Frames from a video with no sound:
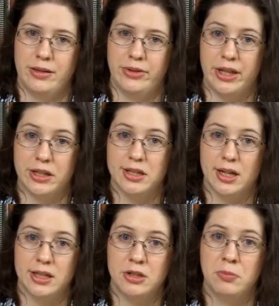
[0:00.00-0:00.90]
Things
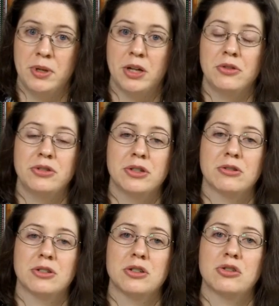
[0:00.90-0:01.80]
like dill pickles,
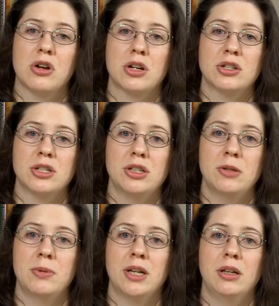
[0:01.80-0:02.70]
there's instructions on the
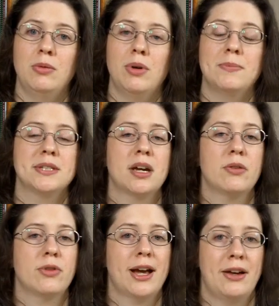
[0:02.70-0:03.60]
Pickl-It website
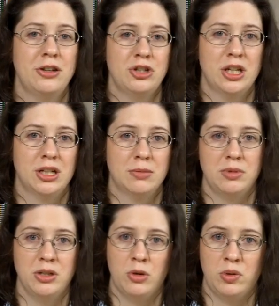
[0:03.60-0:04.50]
for how to check them
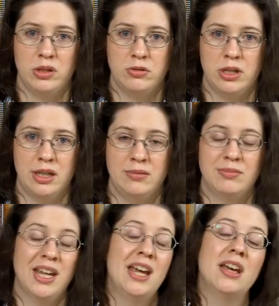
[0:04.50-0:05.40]
and know when they're done.
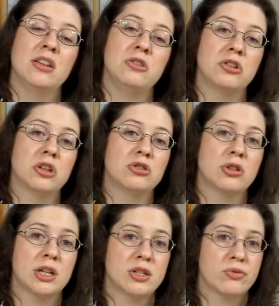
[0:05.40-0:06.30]
Then you're going to
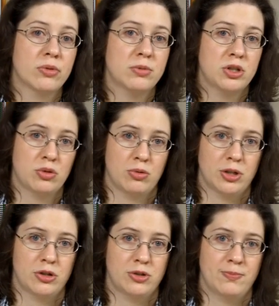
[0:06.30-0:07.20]
transfer them to
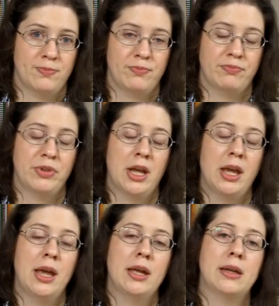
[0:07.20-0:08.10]
storage.
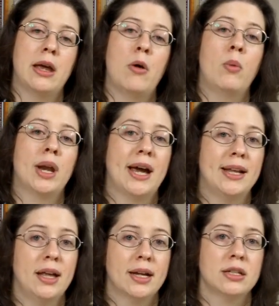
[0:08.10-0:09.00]
Now, what I
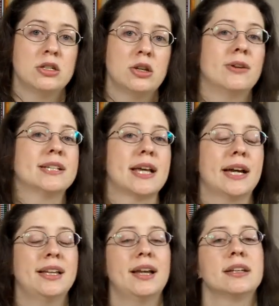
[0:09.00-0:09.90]
like to do is
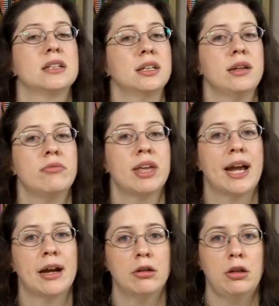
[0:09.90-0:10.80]
I like to leave the
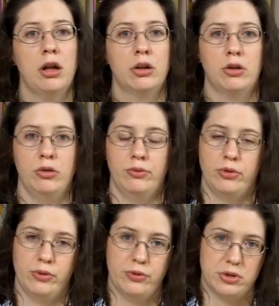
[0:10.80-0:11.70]
airlock on for
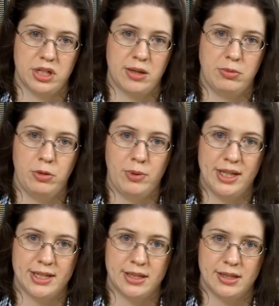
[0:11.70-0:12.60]
the first couple of
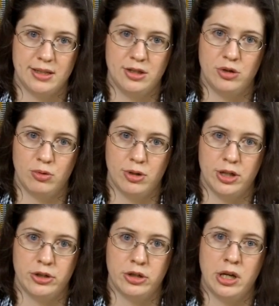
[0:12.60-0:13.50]
weeks it's in
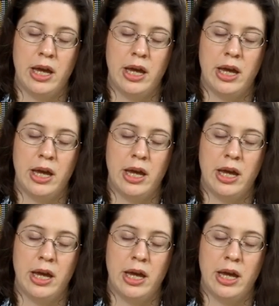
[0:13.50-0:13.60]
storage